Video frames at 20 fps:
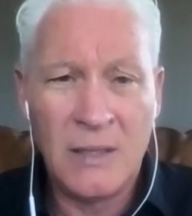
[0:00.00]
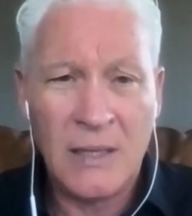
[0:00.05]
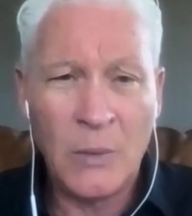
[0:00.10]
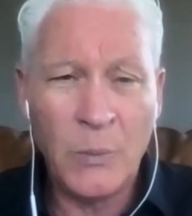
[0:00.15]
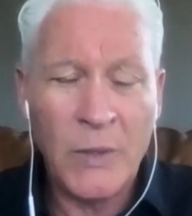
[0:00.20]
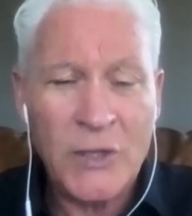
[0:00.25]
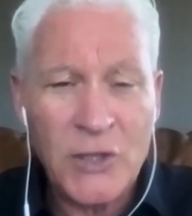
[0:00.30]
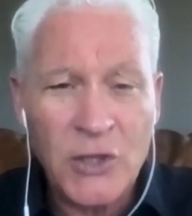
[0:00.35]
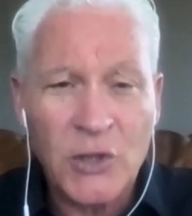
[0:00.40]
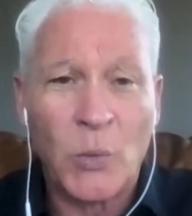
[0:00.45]

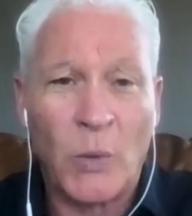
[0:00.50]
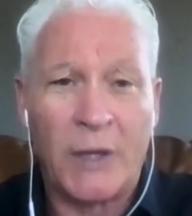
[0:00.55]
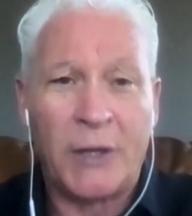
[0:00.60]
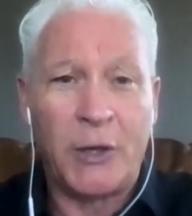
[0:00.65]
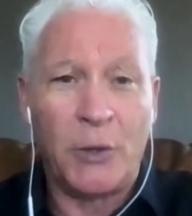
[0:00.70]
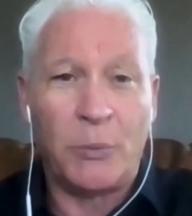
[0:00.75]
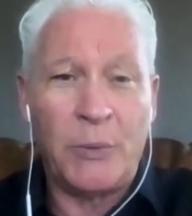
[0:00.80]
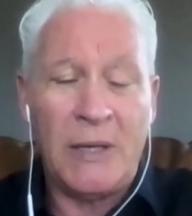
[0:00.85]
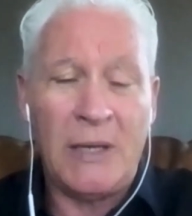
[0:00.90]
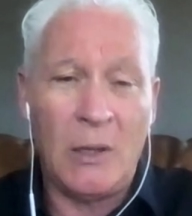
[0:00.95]
And we just
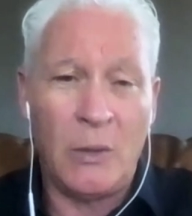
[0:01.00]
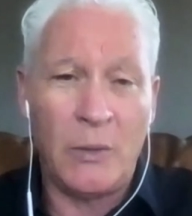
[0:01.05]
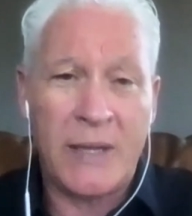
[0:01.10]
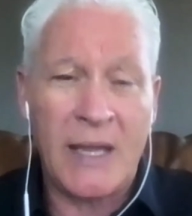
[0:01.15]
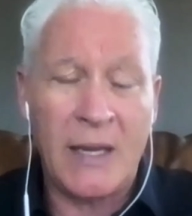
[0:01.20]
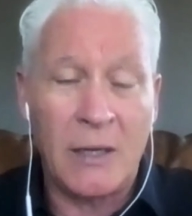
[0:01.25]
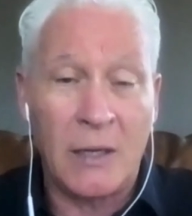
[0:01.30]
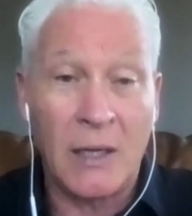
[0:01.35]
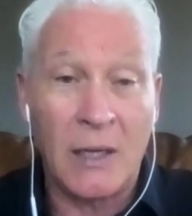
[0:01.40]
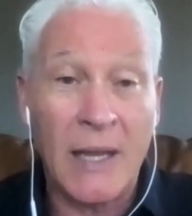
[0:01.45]
wanted to
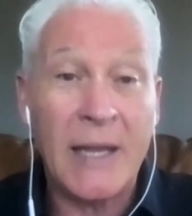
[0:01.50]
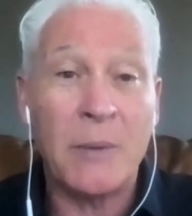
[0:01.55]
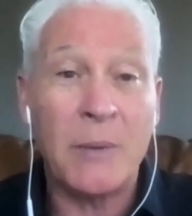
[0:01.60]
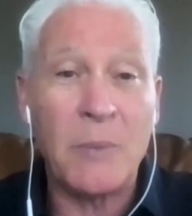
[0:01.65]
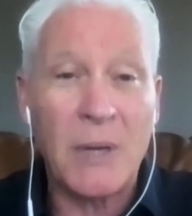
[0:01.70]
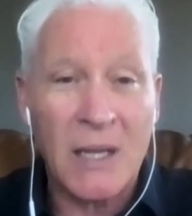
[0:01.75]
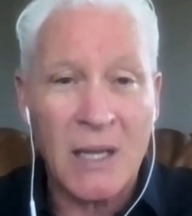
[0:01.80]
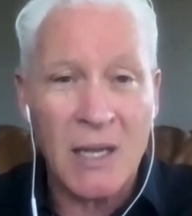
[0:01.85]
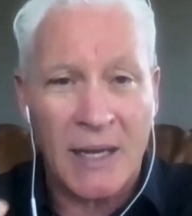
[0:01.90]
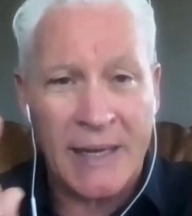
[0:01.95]
relocate our lake,
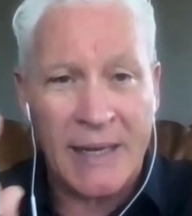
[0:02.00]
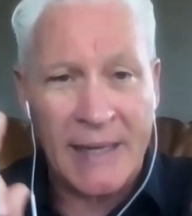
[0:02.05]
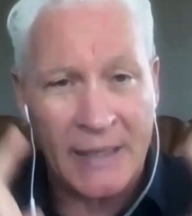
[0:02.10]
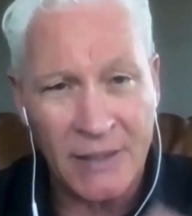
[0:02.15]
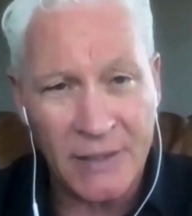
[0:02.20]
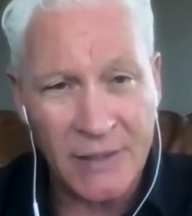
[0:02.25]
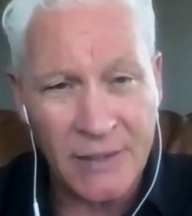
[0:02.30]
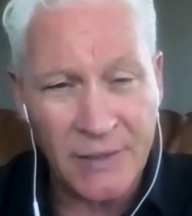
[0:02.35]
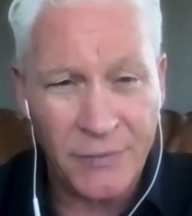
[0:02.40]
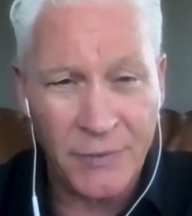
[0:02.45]
but God
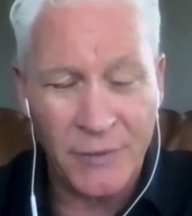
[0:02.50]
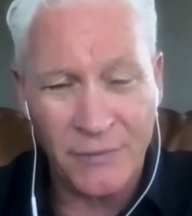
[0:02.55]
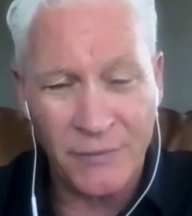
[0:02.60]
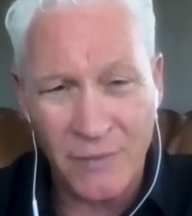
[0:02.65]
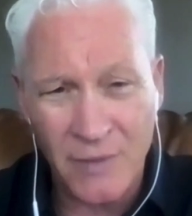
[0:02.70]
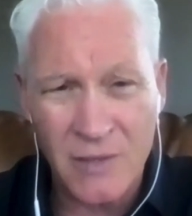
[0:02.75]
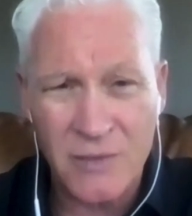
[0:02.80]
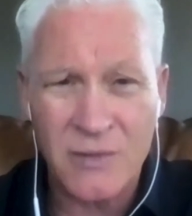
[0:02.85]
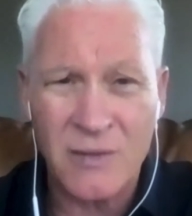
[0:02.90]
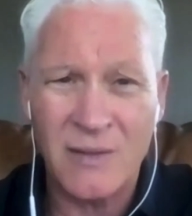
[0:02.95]
had a different
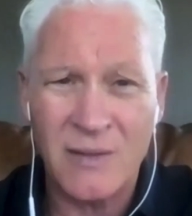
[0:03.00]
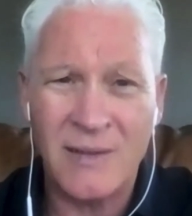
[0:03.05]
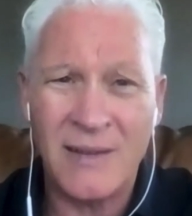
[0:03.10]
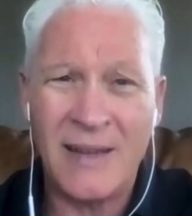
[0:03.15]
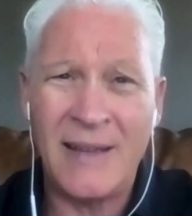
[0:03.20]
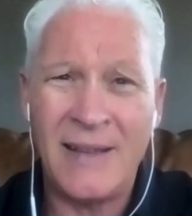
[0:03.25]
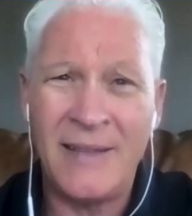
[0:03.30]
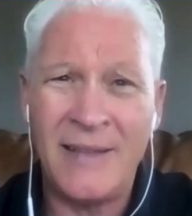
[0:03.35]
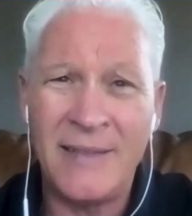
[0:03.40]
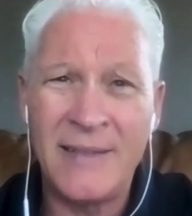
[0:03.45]
vision.
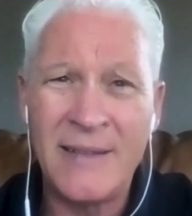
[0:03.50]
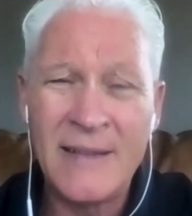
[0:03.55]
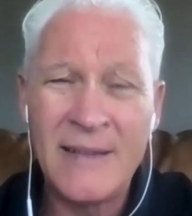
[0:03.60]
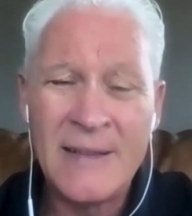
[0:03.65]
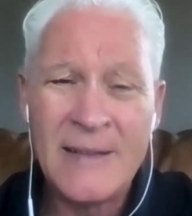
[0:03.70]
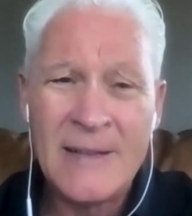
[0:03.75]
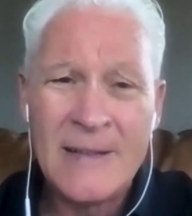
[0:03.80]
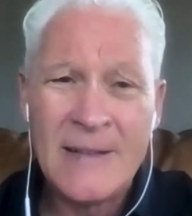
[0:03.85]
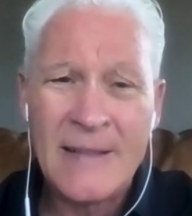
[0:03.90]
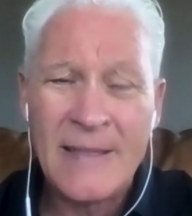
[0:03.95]
And
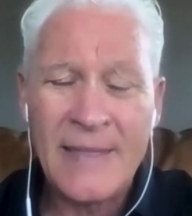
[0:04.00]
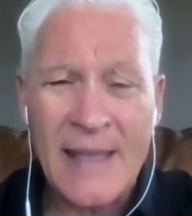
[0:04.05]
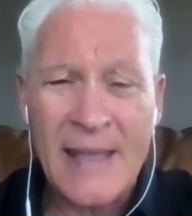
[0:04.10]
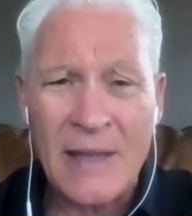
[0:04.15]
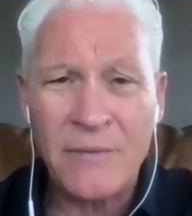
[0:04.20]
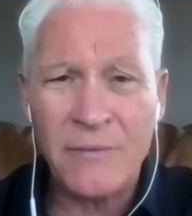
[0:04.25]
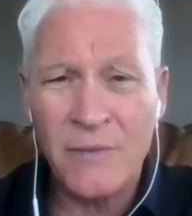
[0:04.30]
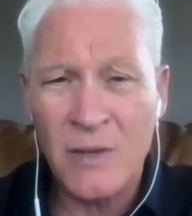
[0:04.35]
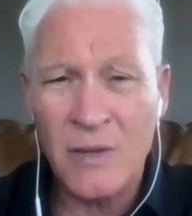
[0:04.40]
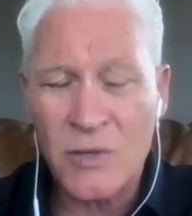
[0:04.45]

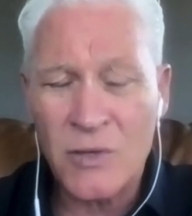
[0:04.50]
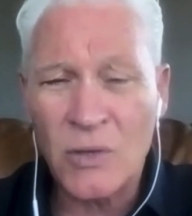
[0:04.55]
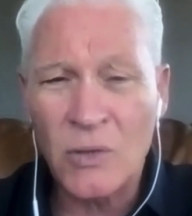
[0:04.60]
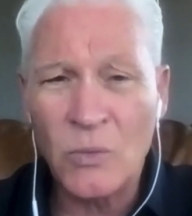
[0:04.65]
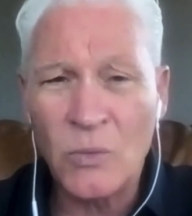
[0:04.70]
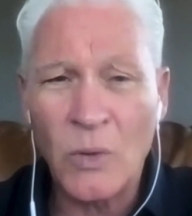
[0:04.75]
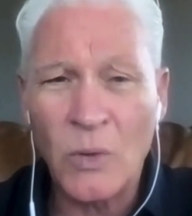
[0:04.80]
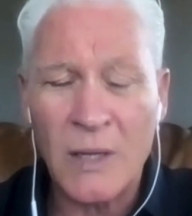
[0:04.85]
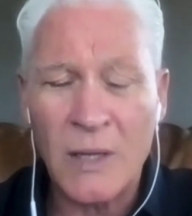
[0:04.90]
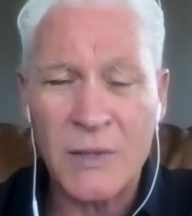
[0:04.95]
that
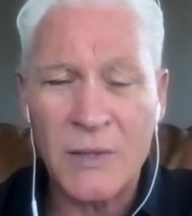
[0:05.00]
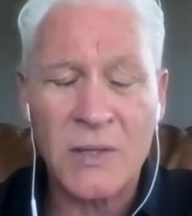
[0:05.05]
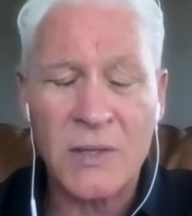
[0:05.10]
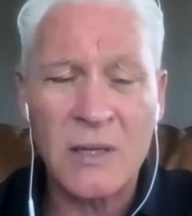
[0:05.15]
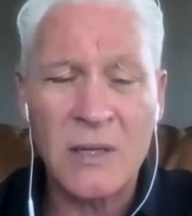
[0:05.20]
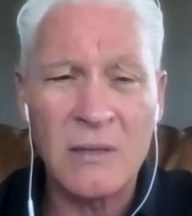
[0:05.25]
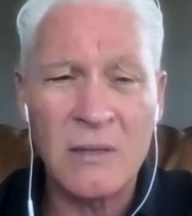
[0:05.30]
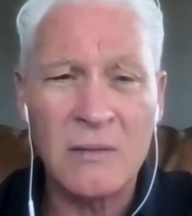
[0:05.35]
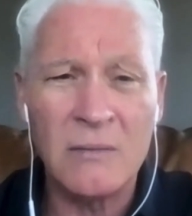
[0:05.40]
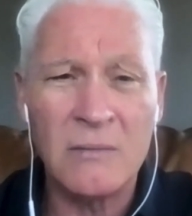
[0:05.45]
vision was
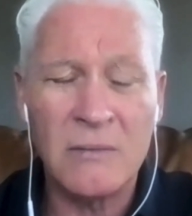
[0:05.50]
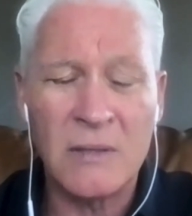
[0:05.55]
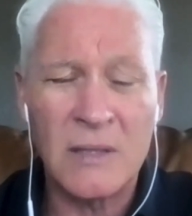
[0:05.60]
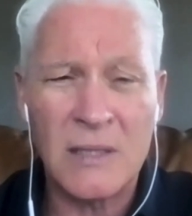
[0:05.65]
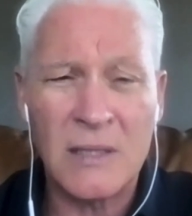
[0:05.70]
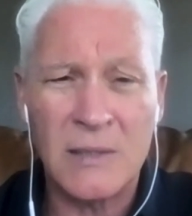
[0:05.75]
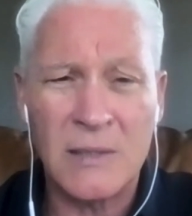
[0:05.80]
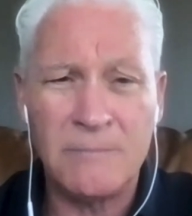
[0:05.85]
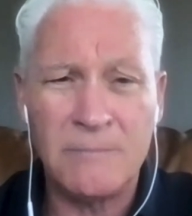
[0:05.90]
to